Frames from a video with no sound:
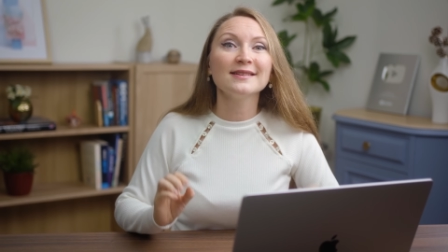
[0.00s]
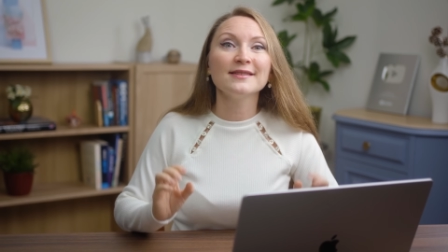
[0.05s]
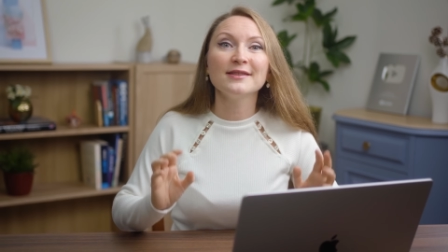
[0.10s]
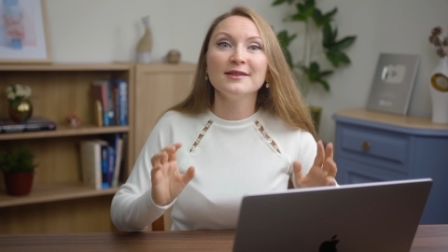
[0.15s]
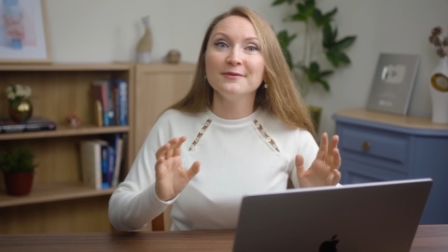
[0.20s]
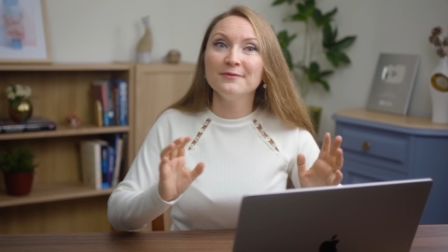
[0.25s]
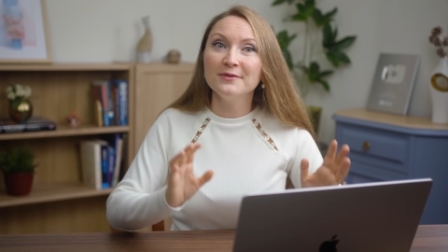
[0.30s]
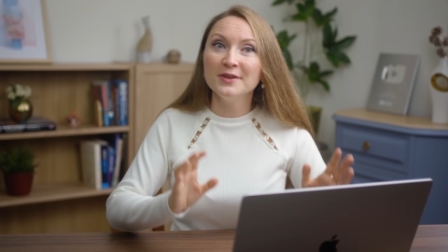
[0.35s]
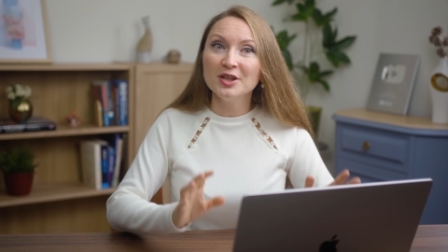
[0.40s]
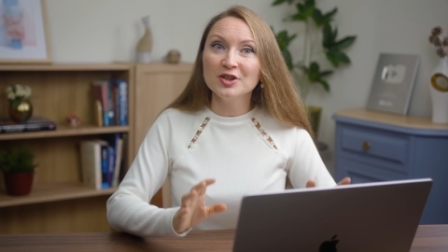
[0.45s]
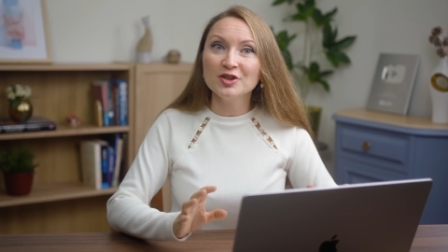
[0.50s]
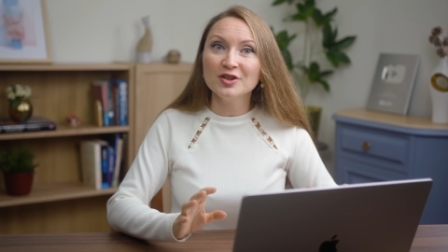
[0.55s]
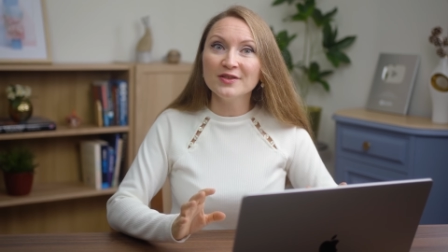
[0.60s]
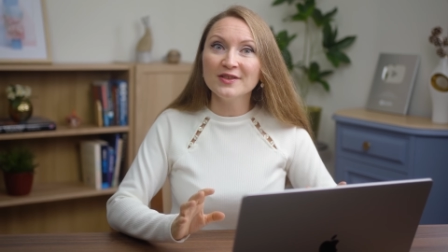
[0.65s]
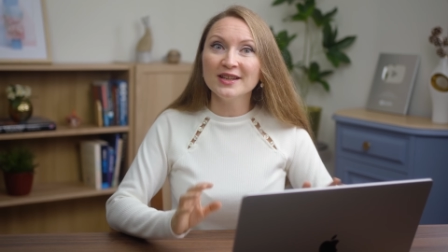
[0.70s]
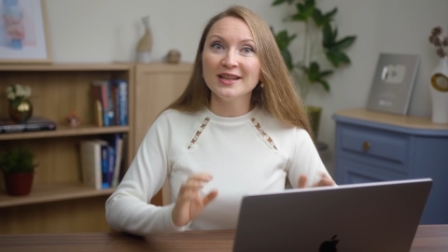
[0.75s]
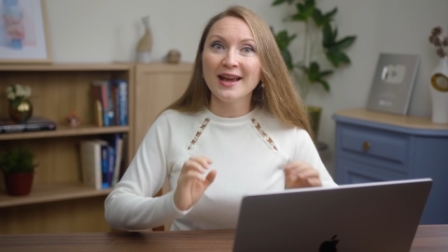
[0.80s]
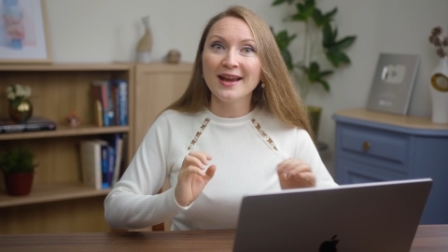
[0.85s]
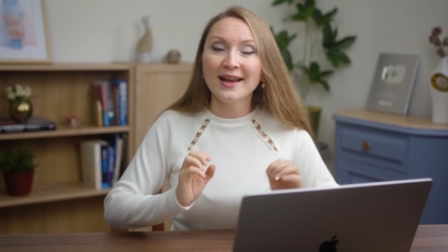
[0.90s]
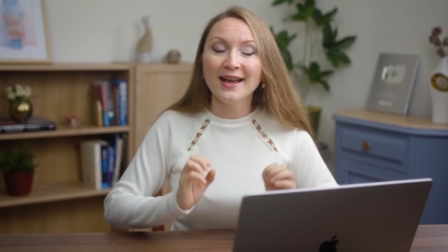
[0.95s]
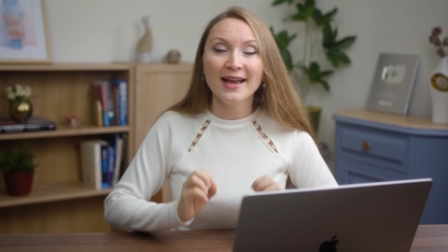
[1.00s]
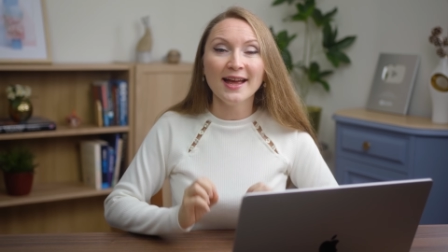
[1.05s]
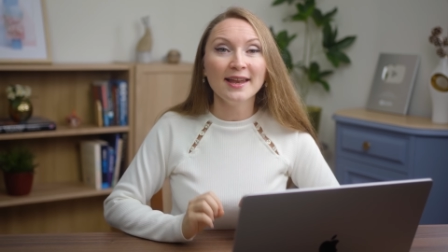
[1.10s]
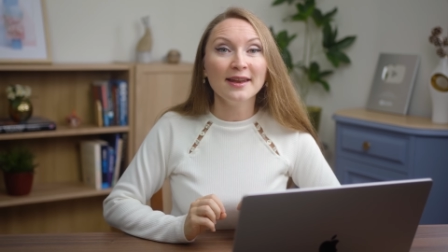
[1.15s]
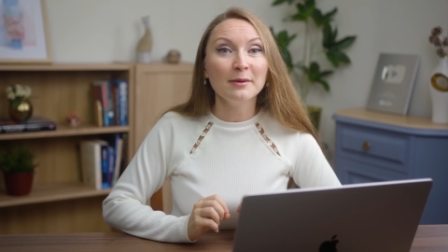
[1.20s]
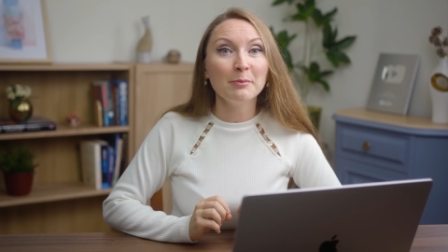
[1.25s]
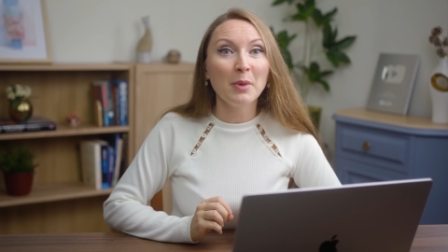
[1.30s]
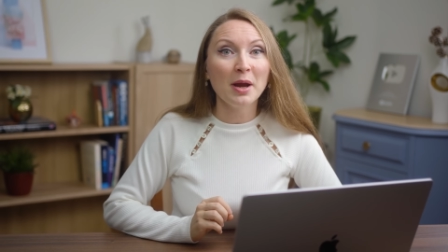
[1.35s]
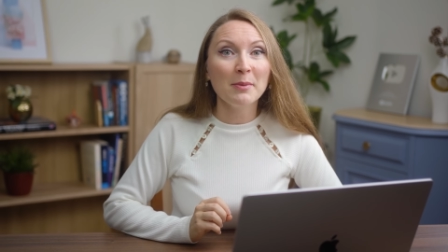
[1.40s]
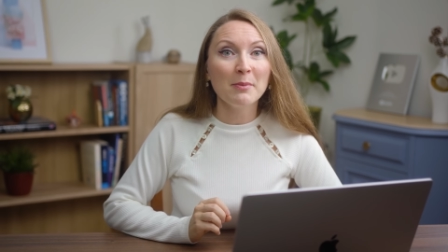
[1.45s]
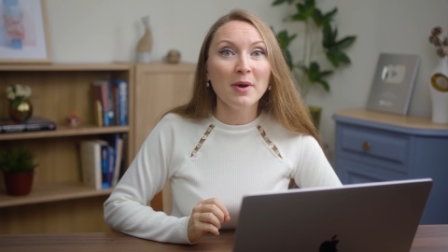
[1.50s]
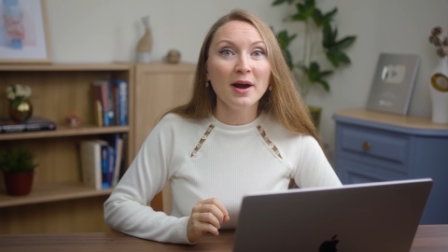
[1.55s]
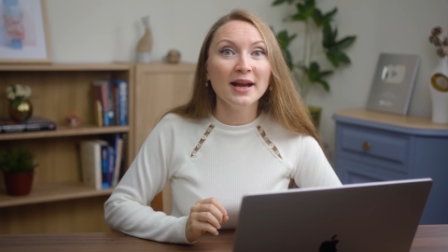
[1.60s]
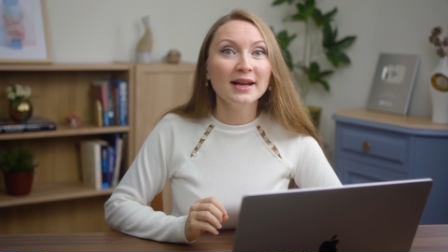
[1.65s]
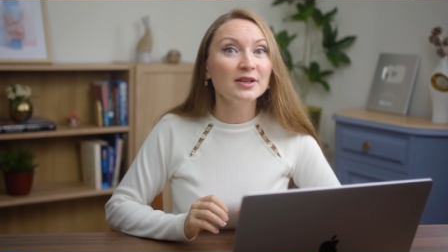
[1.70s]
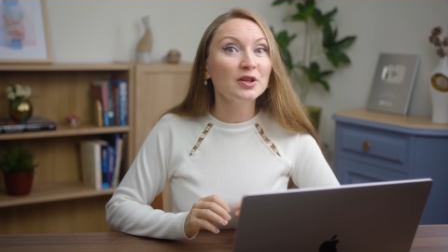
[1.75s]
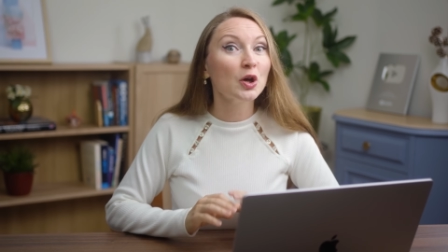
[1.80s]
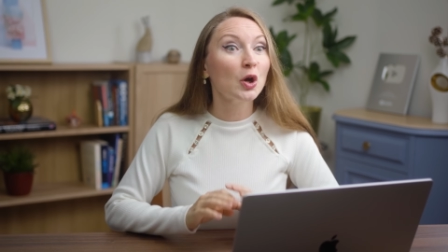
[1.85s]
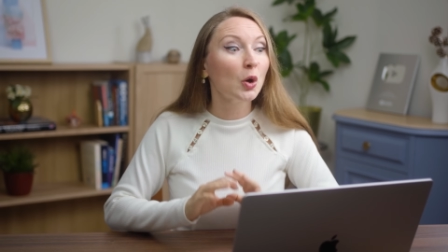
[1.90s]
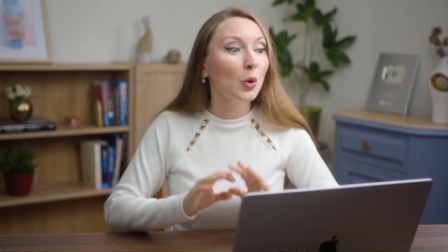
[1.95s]
the vision that I had in my
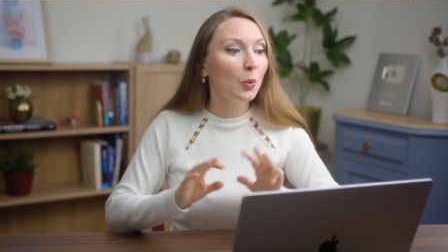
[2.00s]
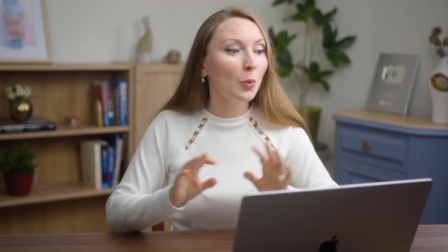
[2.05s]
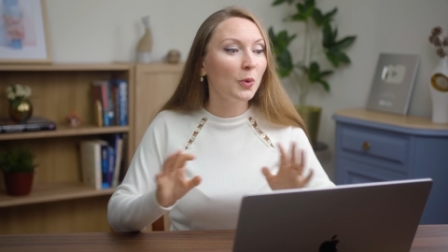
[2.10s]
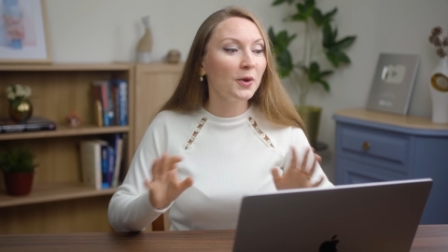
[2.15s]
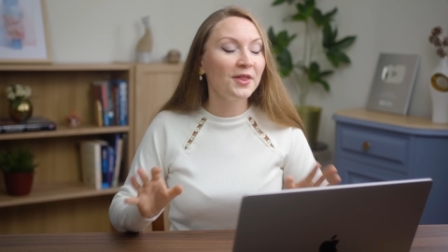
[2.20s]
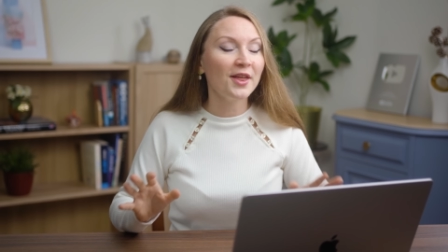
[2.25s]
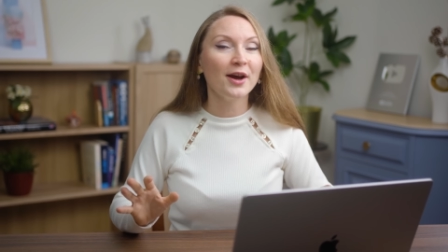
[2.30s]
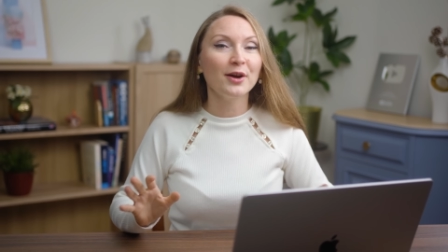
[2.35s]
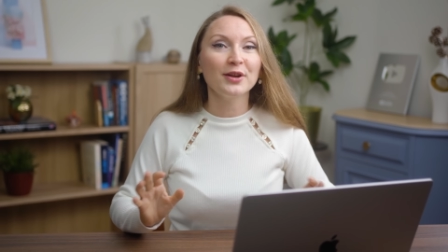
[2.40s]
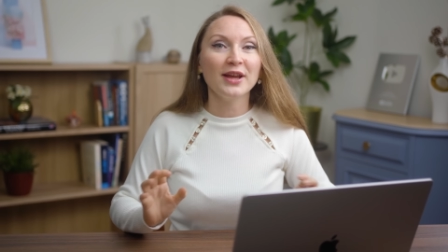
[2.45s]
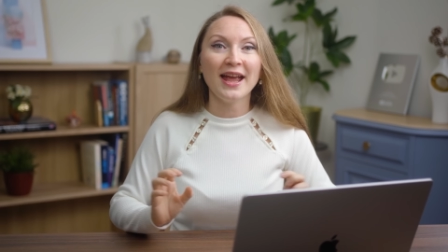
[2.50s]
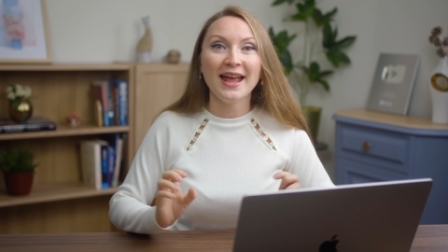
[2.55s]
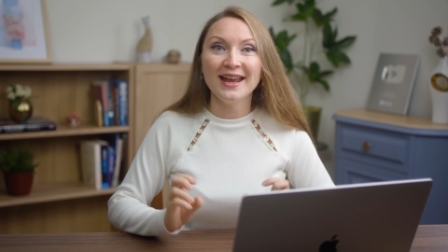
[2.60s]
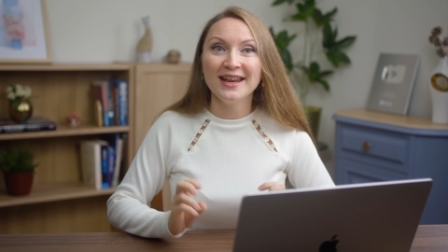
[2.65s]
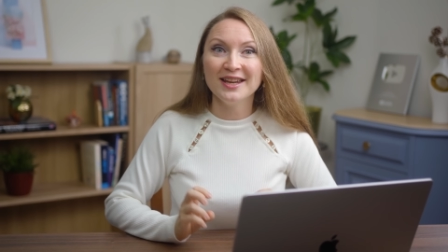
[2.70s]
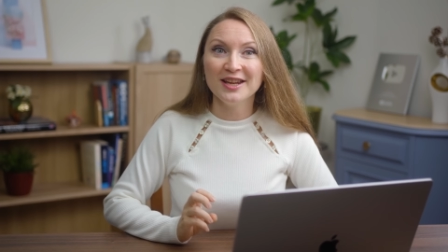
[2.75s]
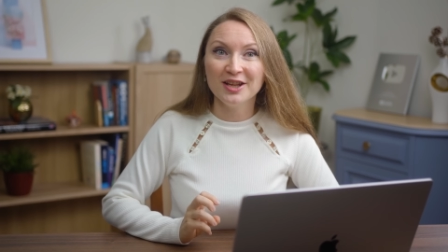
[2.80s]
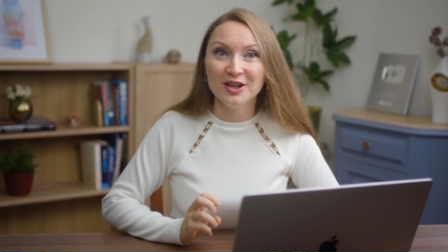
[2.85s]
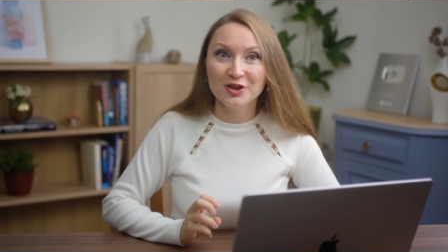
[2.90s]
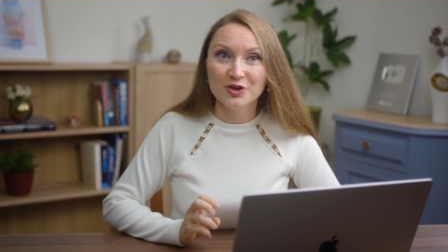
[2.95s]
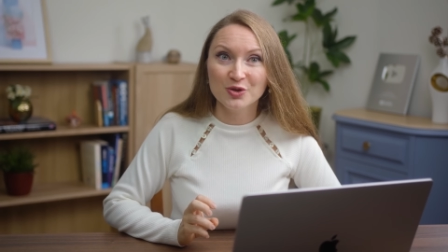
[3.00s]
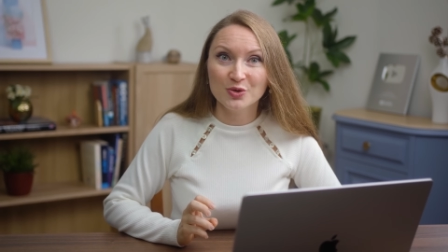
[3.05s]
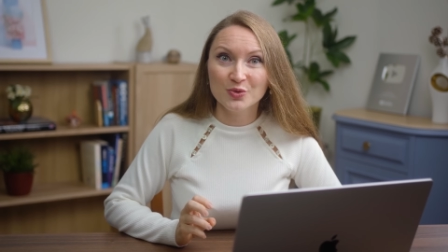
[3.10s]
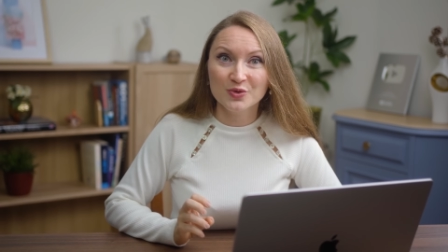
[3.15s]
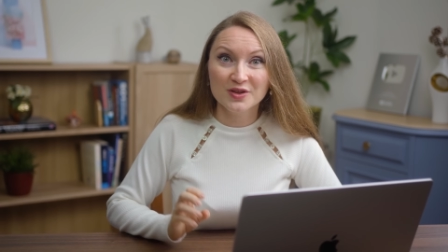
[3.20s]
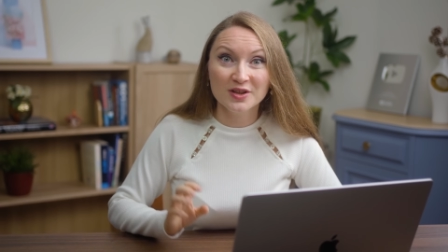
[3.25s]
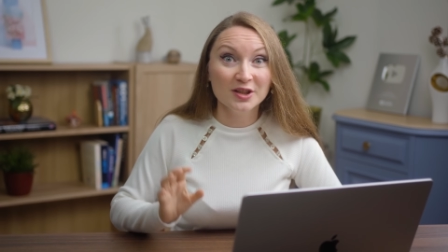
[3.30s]
mind without any issues.